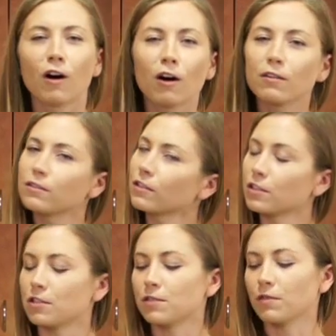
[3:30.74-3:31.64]
fall
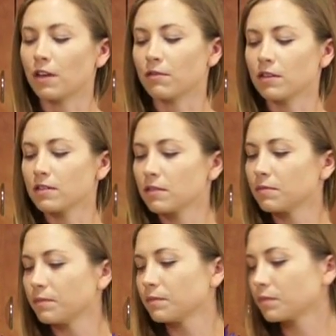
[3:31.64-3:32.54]
delicious flavors.
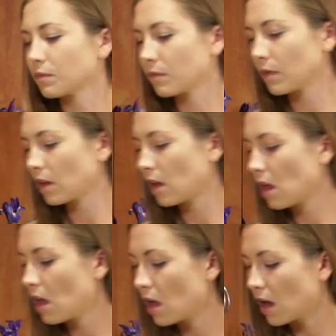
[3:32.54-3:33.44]

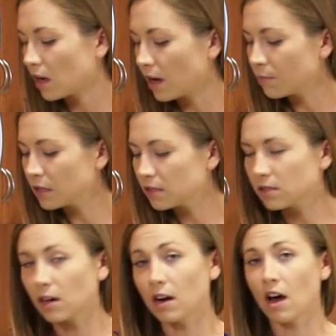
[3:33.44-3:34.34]
And I'm going to
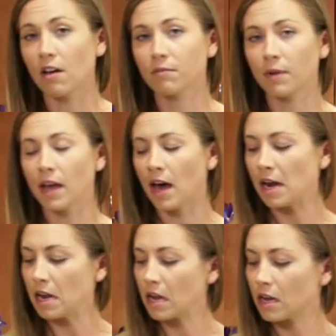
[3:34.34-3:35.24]
start off by
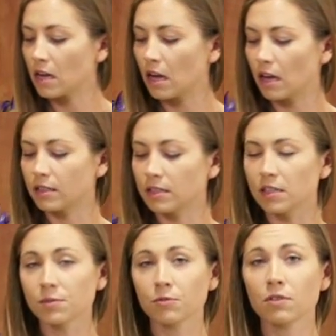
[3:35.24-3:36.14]
adding a
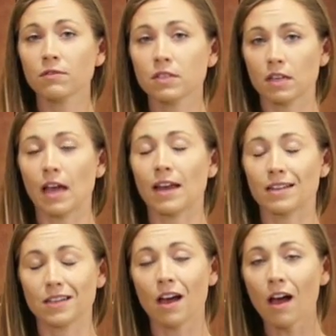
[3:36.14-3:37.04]
teaspoon at a
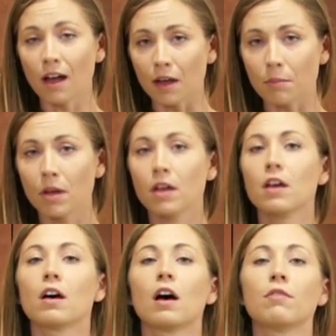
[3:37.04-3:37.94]
time
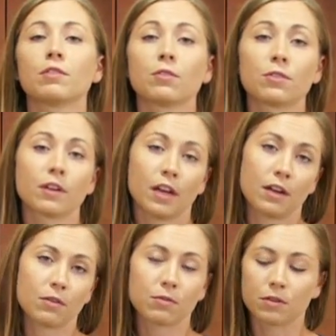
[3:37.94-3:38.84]
of a good
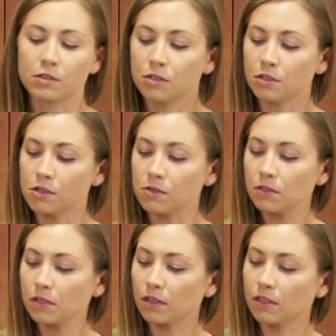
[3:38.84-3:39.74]
organic orange
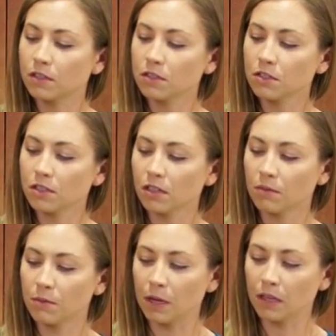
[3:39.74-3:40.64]
juice. And this is just going to be